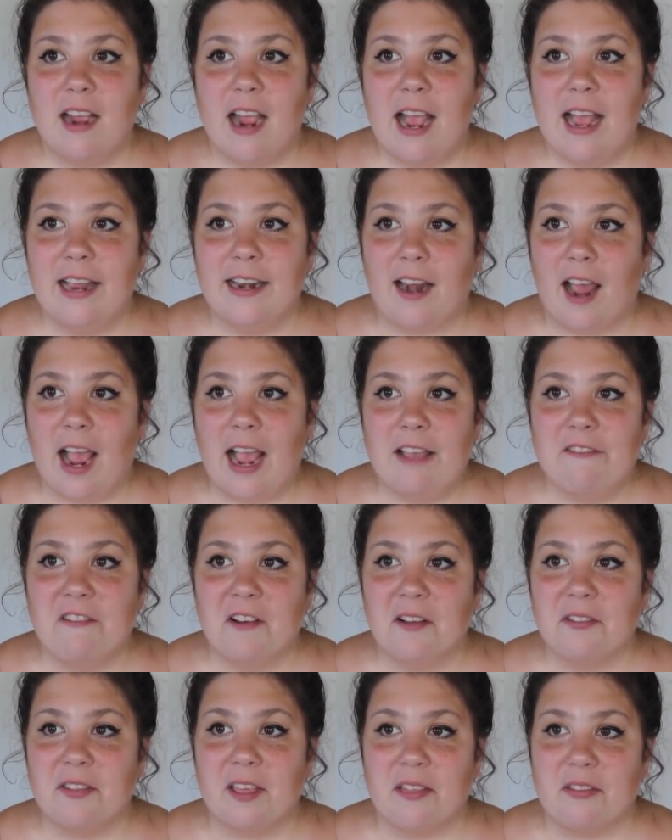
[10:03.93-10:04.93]
And I
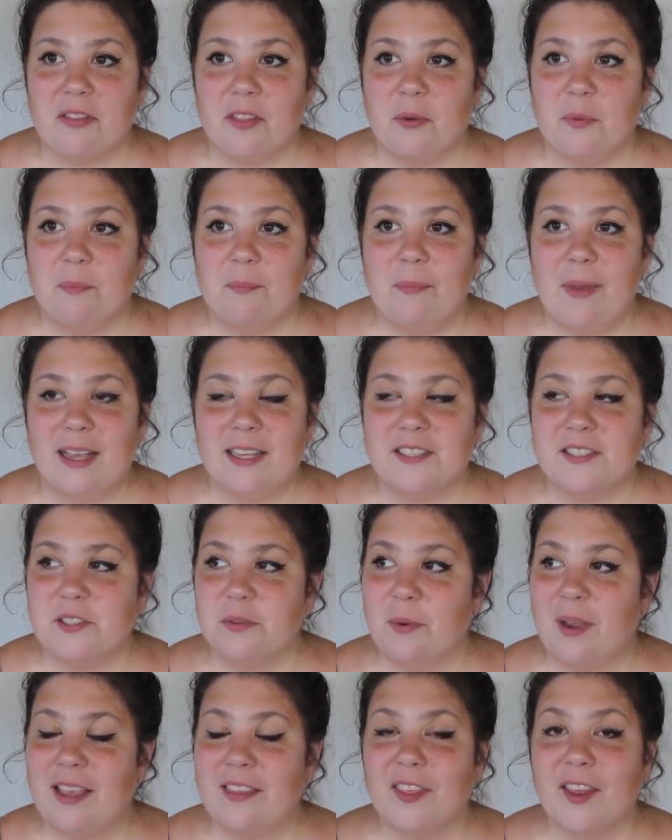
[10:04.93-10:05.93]
felt that the
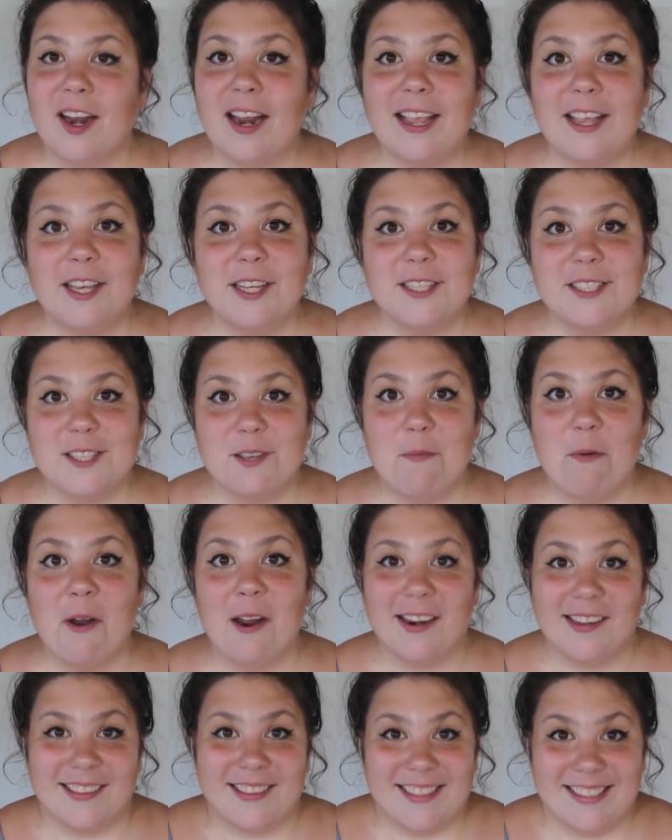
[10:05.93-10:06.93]
best way that I could
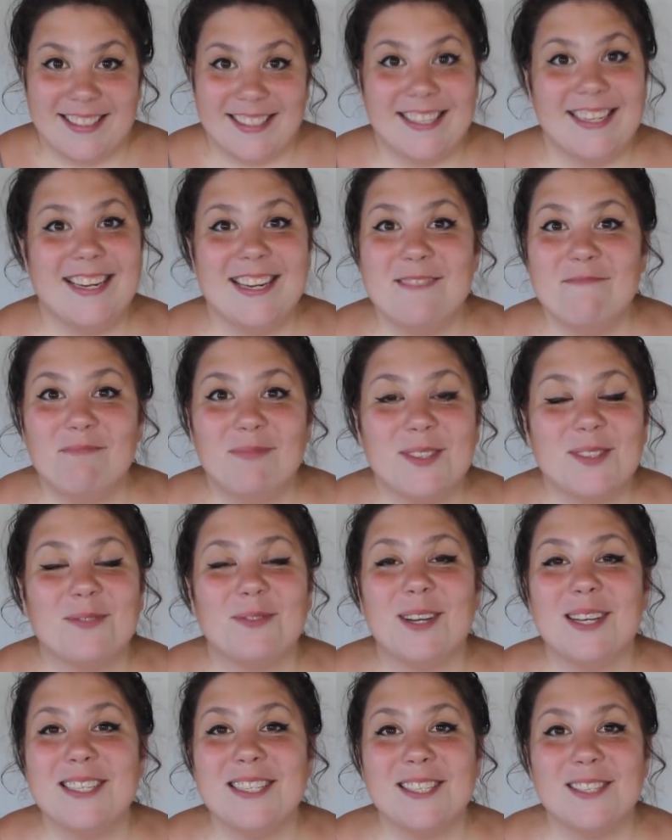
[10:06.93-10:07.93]
support the teams
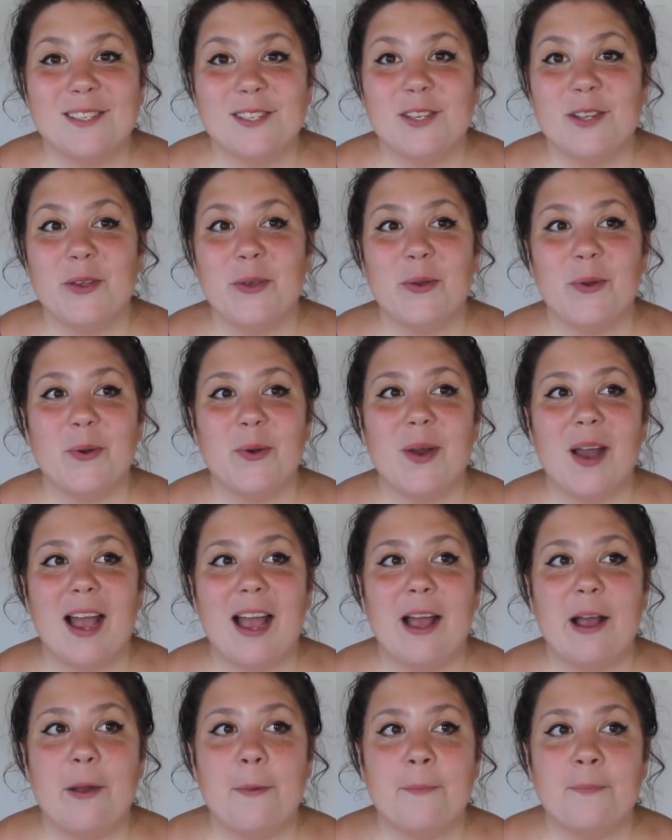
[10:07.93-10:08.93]
was to
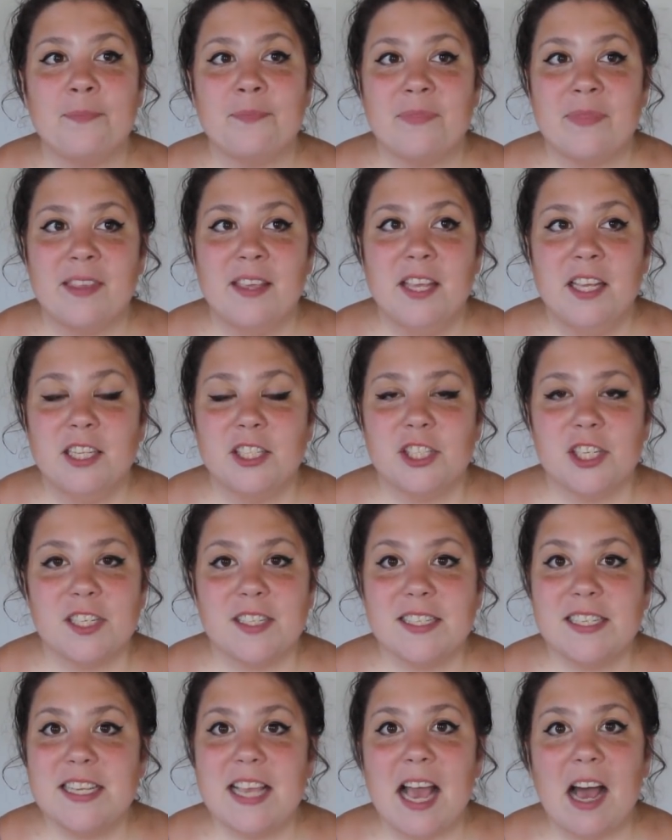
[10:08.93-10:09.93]

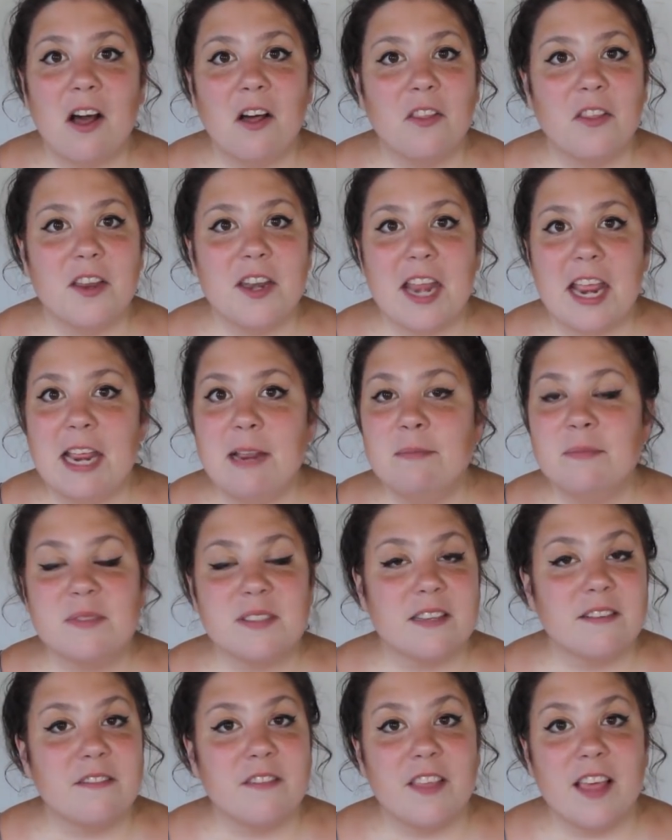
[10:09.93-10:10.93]
just yell the
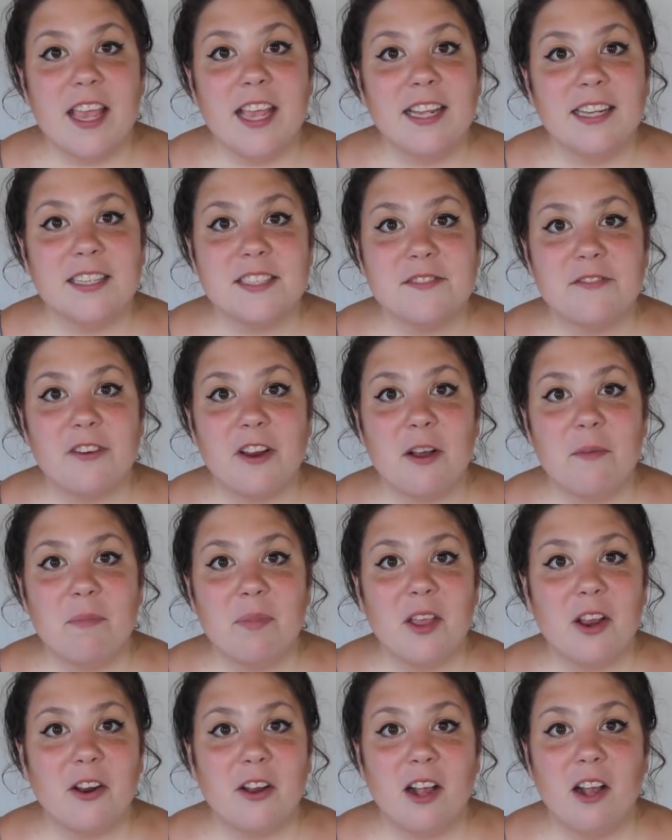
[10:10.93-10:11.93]
names of things from
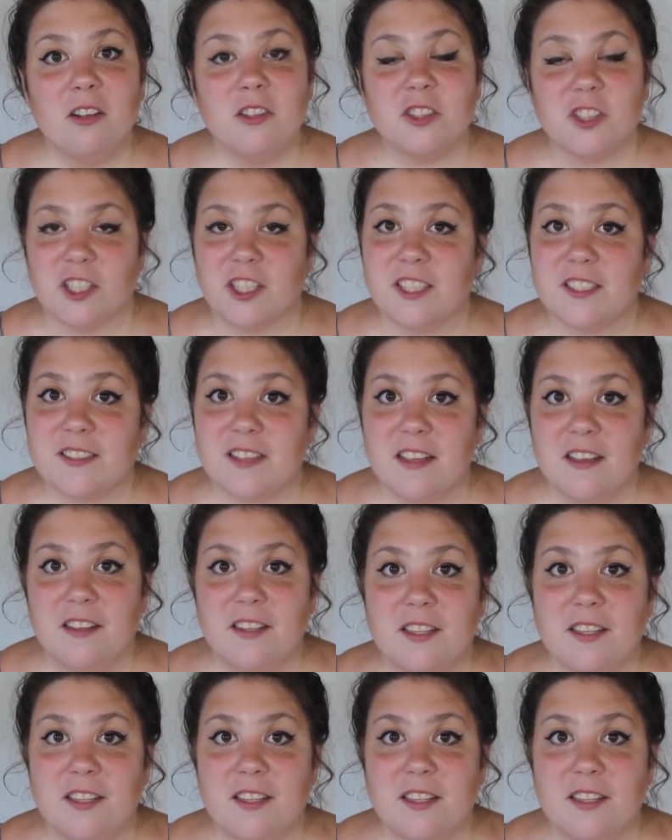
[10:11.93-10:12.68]
their cultures.